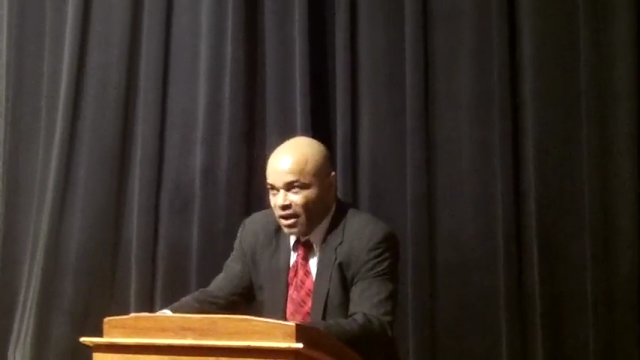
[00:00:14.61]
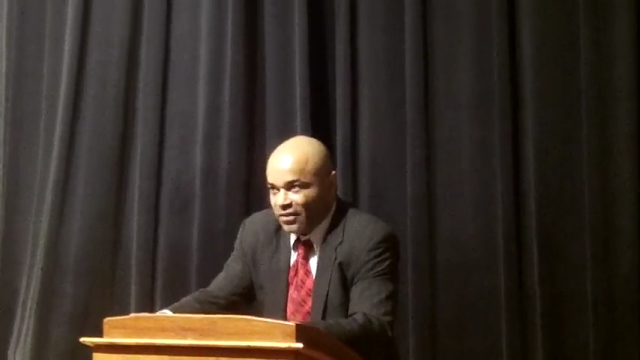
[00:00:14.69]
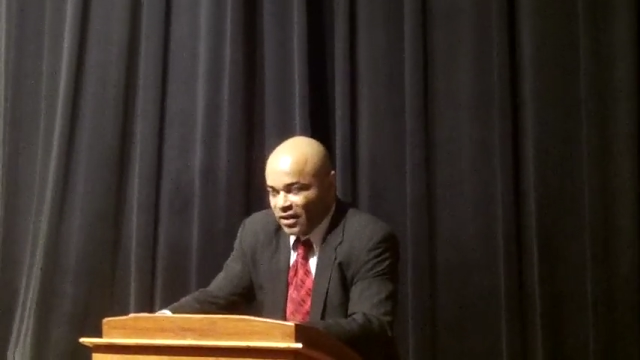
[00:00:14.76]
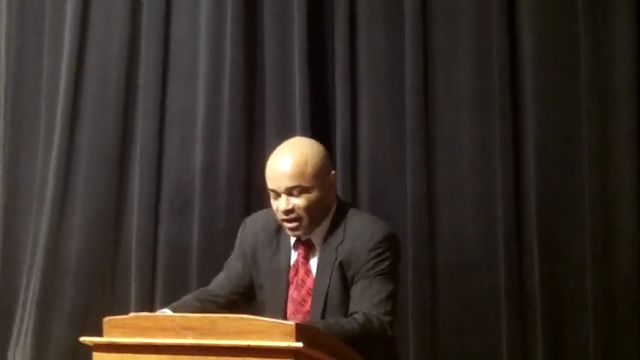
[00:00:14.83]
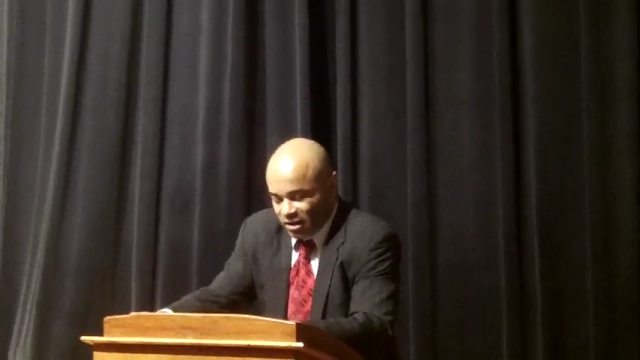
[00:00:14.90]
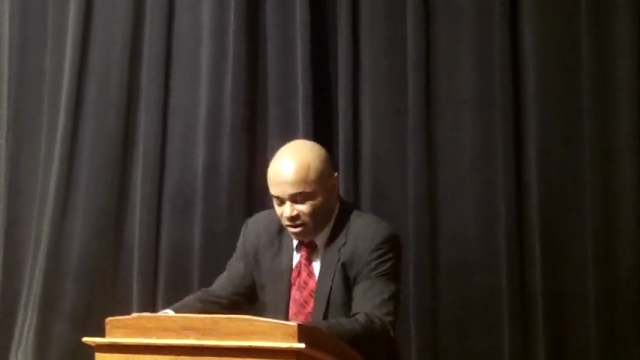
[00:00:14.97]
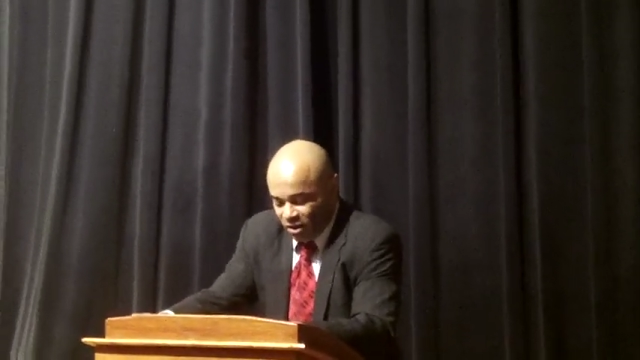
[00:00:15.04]
And
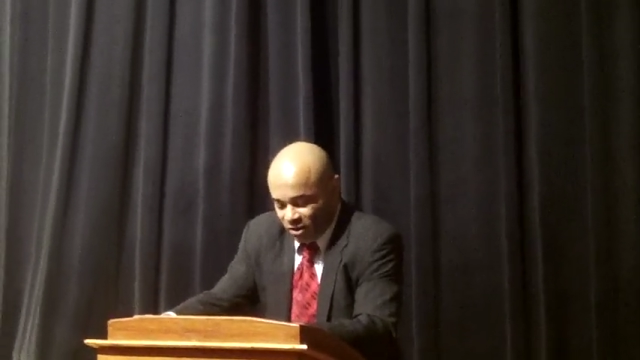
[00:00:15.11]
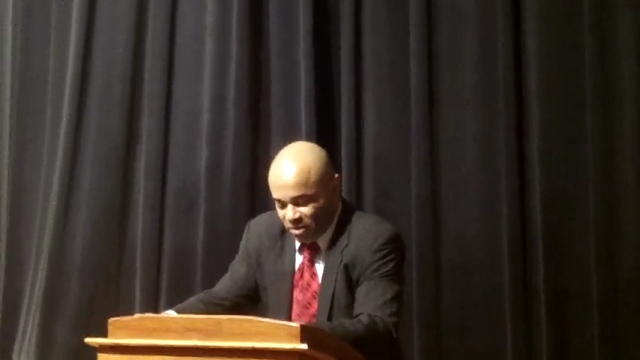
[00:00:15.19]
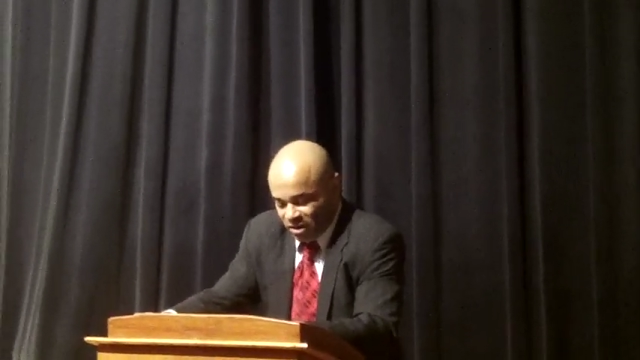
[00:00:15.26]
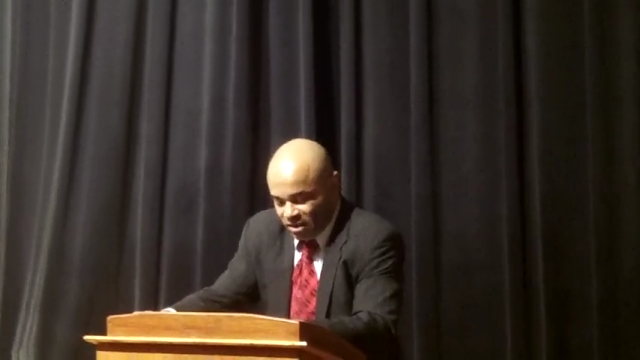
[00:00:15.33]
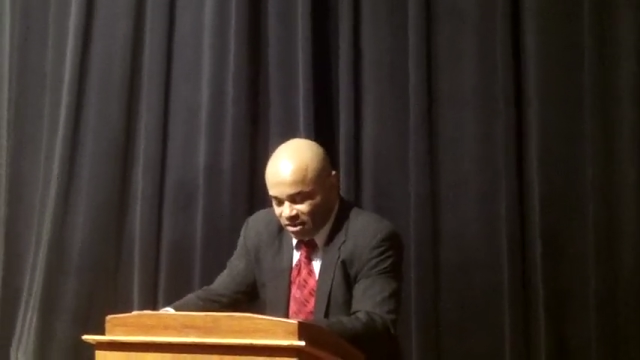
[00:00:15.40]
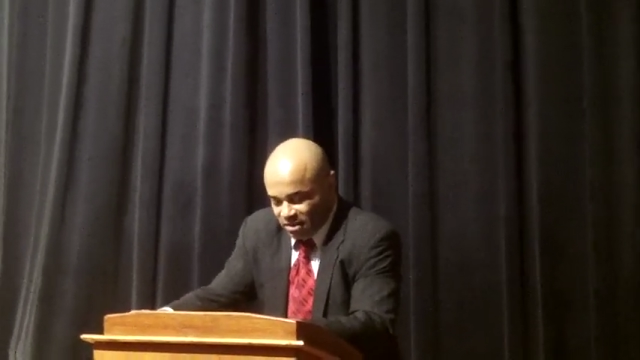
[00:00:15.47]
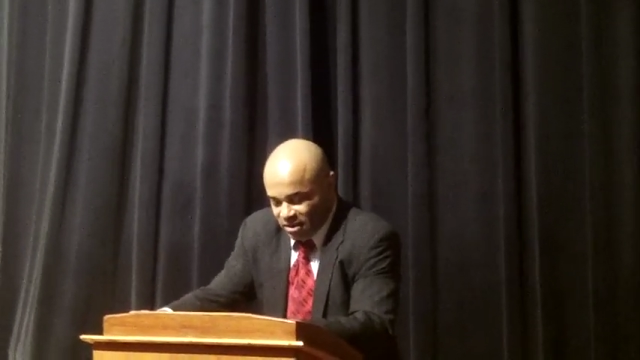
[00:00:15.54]
then he heard
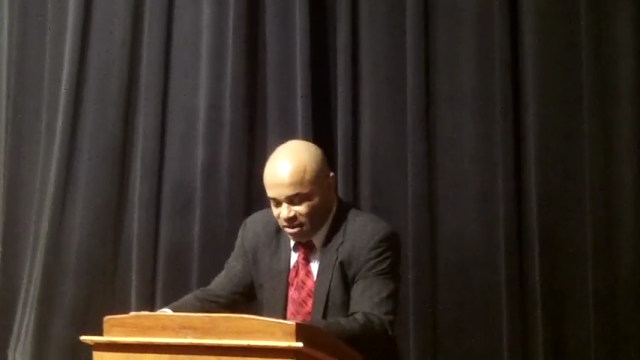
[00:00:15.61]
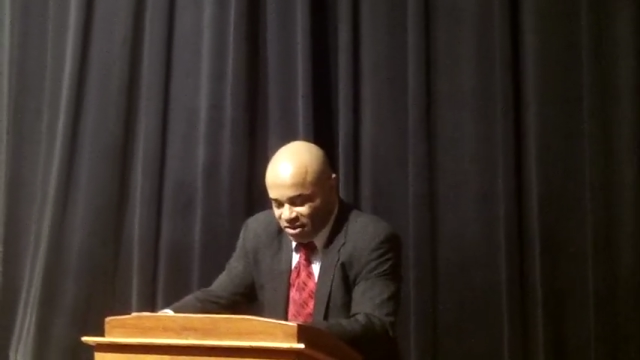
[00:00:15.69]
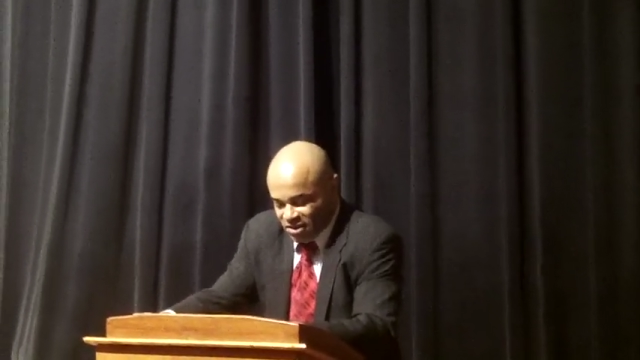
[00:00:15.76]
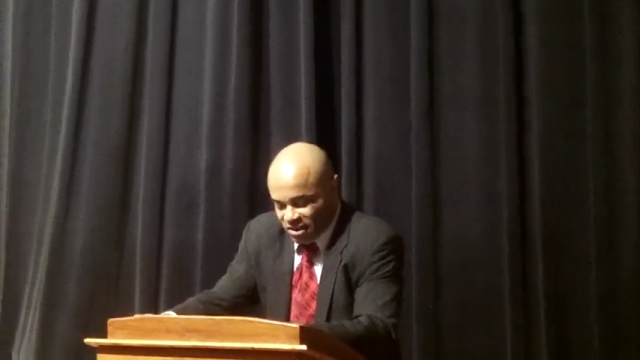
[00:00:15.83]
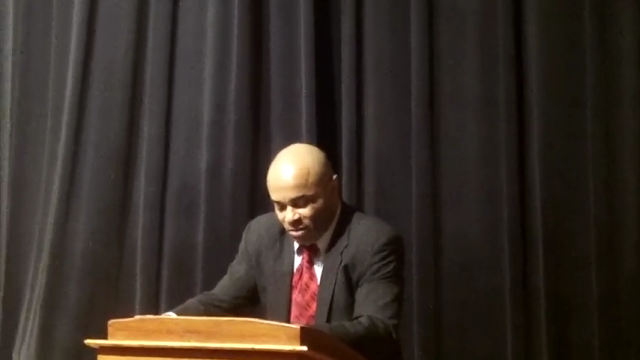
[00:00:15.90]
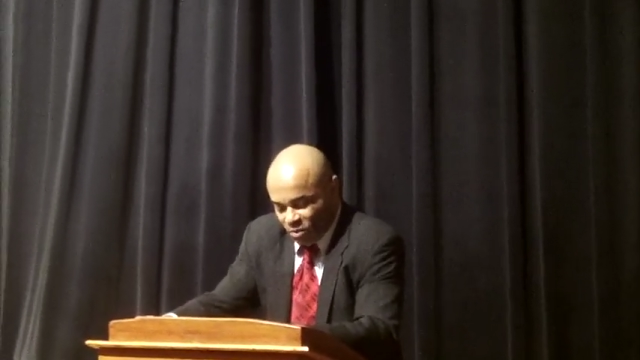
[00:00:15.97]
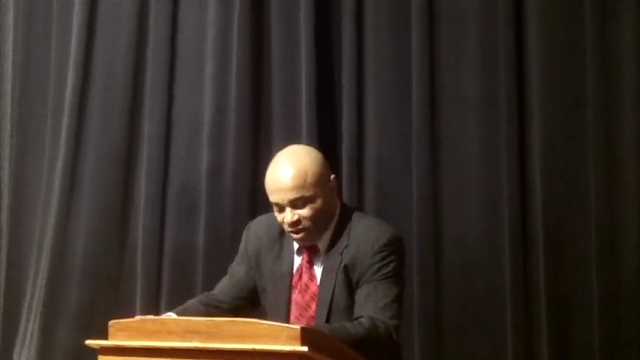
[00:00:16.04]
it.
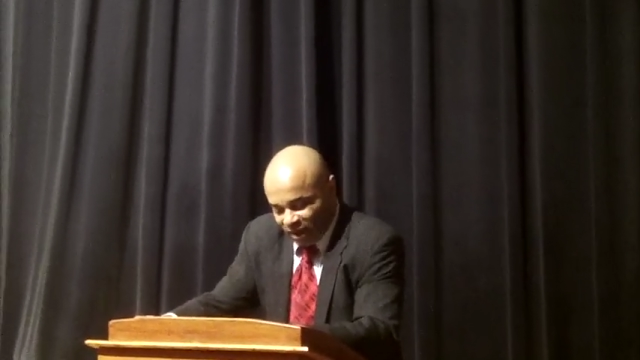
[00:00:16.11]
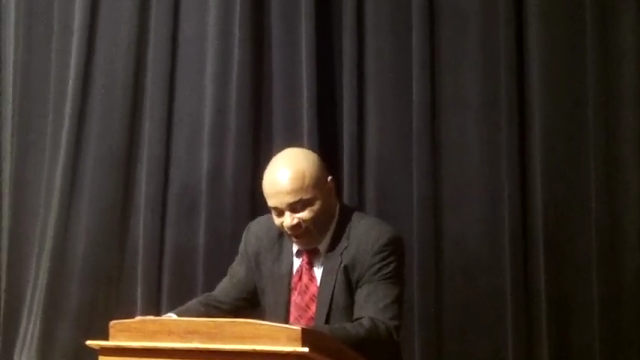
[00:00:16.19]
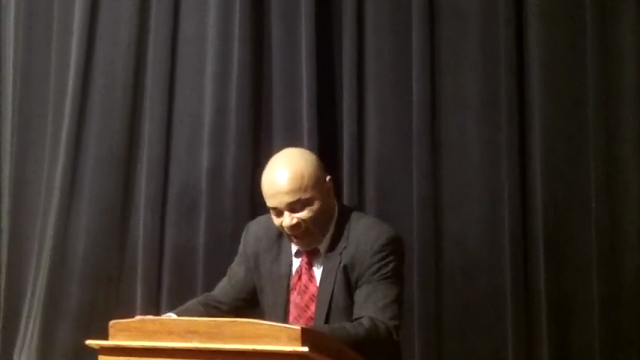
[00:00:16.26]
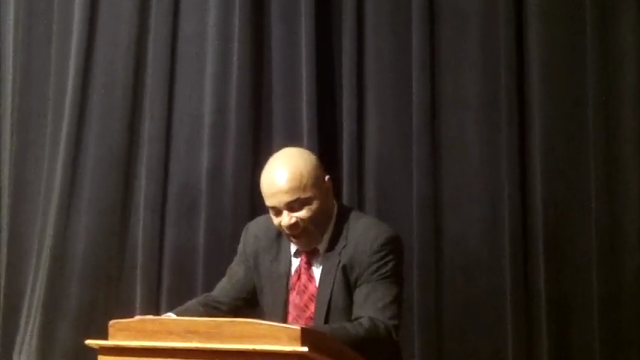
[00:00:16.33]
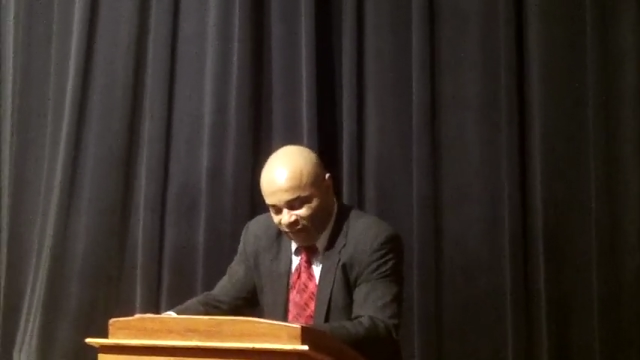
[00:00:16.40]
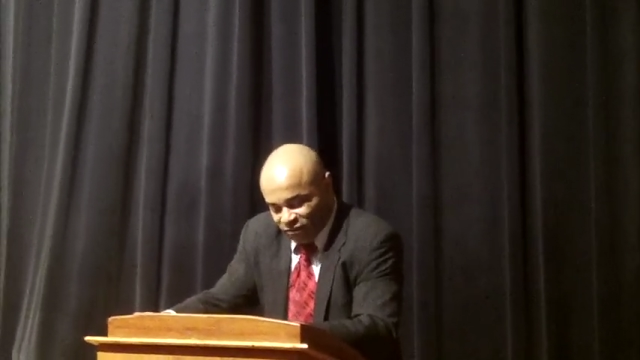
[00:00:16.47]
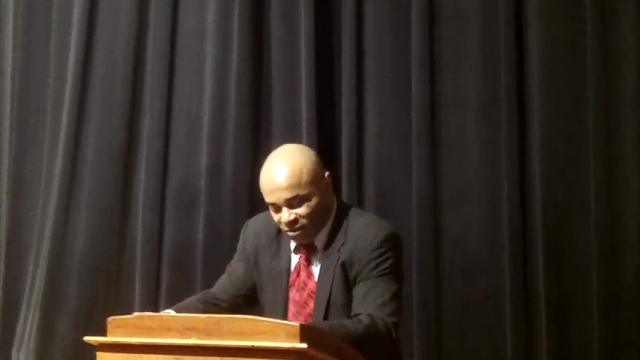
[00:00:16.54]
Someone
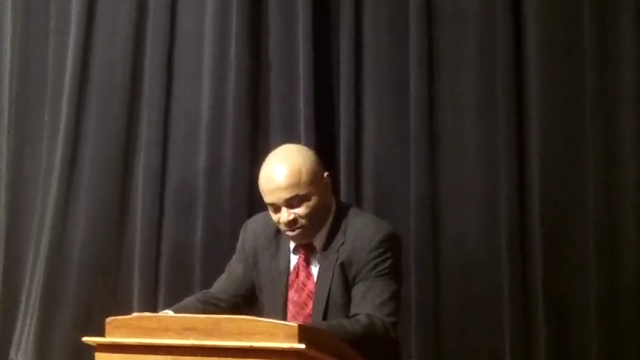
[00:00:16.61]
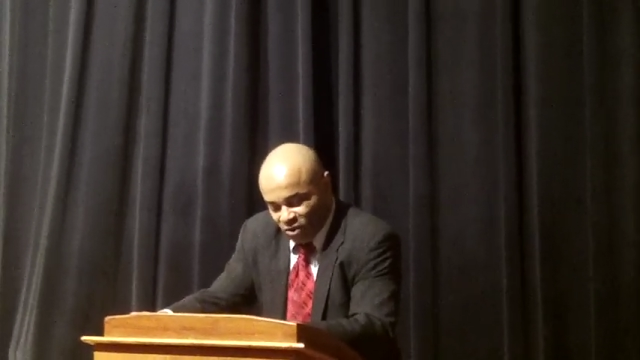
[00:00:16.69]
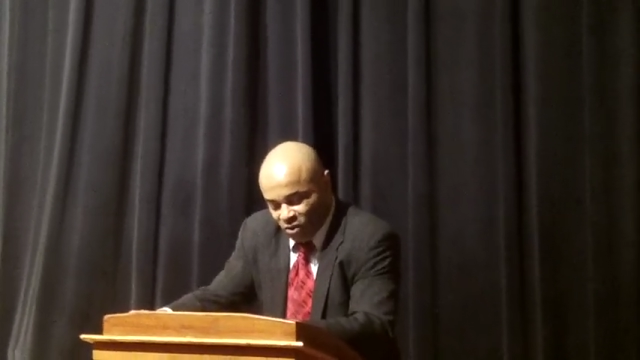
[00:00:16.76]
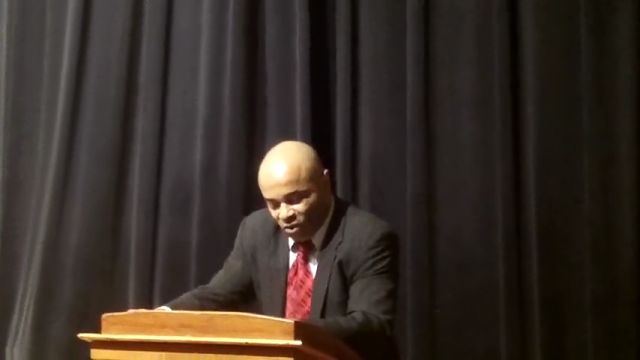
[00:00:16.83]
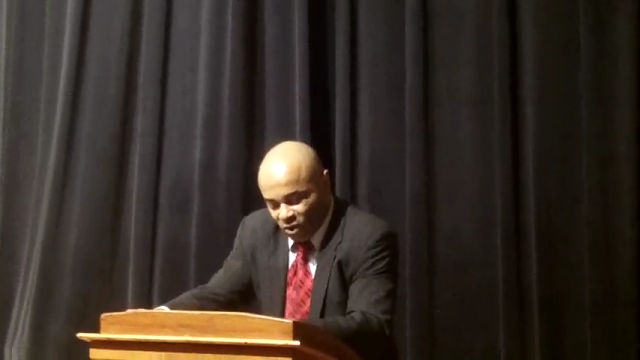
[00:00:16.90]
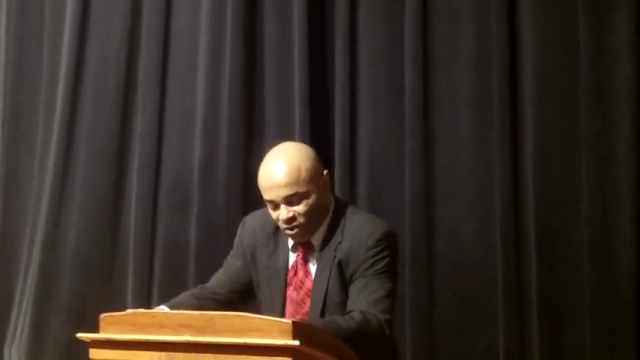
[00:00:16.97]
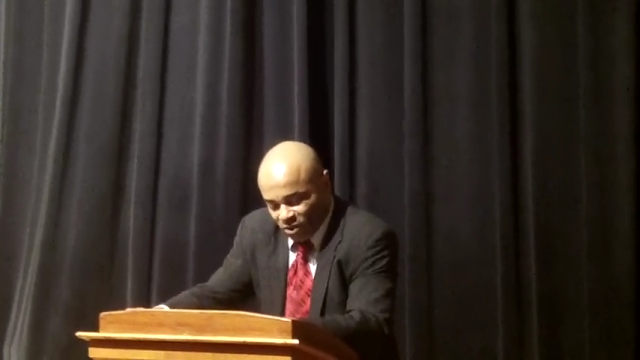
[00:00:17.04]
laughed from the
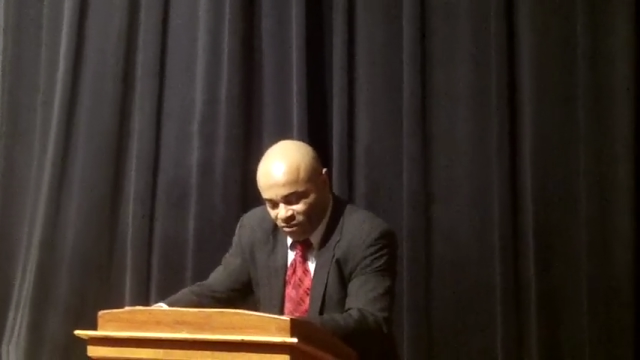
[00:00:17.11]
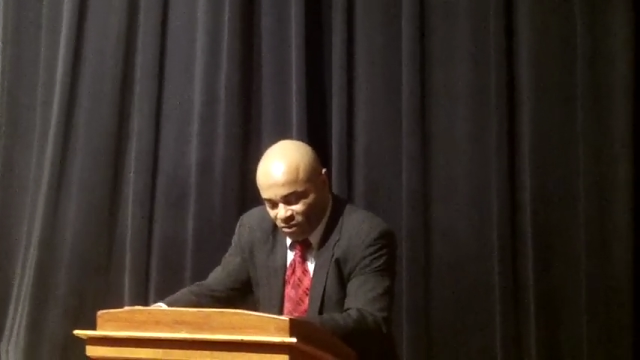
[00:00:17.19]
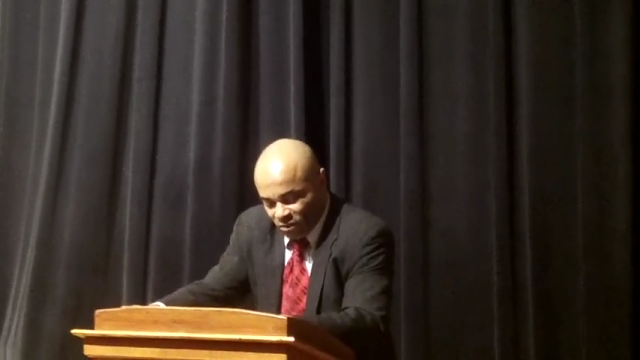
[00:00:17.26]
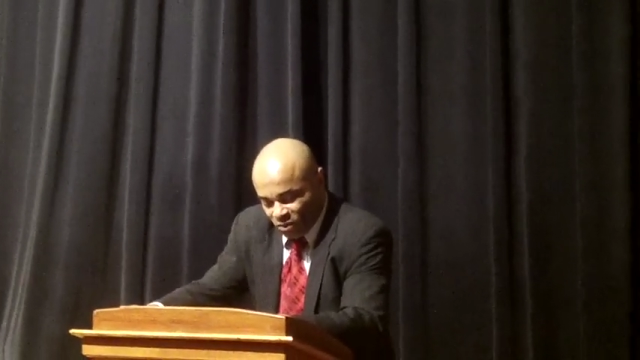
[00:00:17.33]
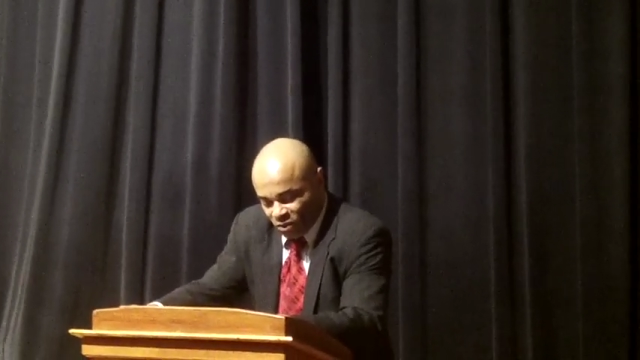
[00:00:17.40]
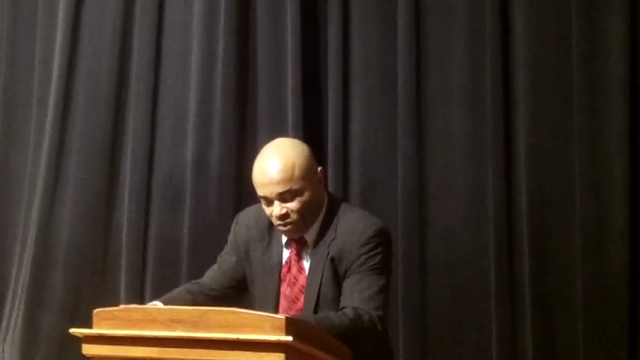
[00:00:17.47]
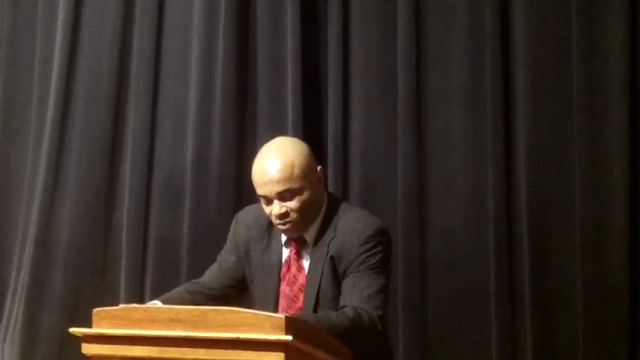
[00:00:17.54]
corner of the
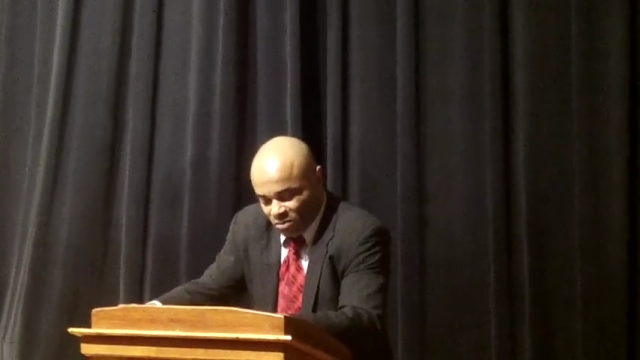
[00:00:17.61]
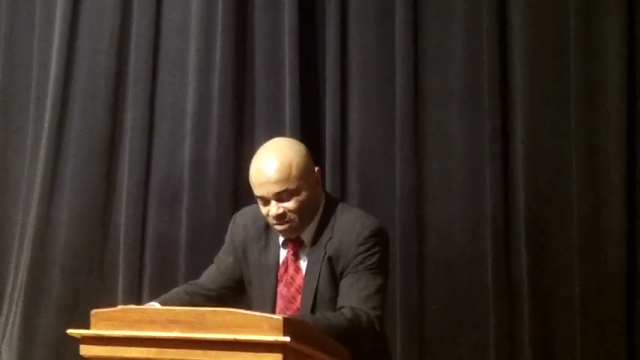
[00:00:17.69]
room.